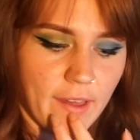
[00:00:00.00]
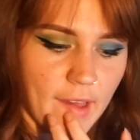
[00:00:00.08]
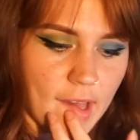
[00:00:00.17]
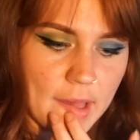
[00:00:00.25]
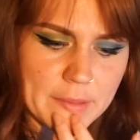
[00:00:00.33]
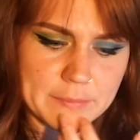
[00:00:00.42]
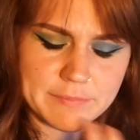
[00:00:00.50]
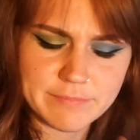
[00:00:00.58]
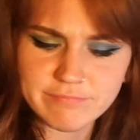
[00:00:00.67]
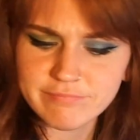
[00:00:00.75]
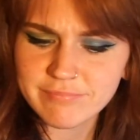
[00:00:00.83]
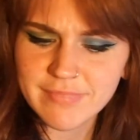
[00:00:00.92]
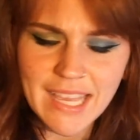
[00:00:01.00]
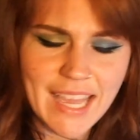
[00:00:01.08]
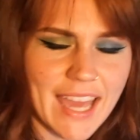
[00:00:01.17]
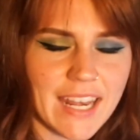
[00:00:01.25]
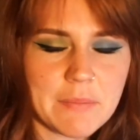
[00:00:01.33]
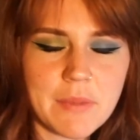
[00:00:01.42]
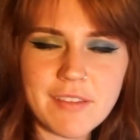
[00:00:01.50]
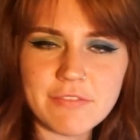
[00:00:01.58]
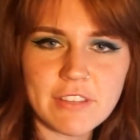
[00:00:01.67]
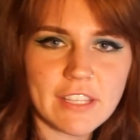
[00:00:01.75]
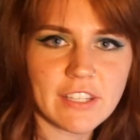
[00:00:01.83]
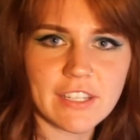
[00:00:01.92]
Um, and I'm not
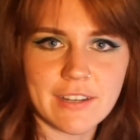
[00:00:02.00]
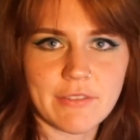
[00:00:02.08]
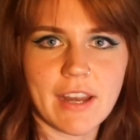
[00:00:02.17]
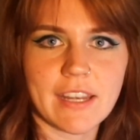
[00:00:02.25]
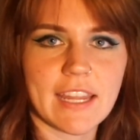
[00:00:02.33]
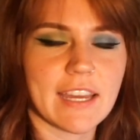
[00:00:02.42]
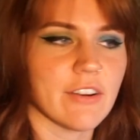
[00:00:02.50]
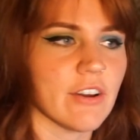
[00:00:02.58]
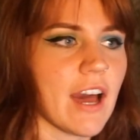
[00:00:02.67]
feeling it right now.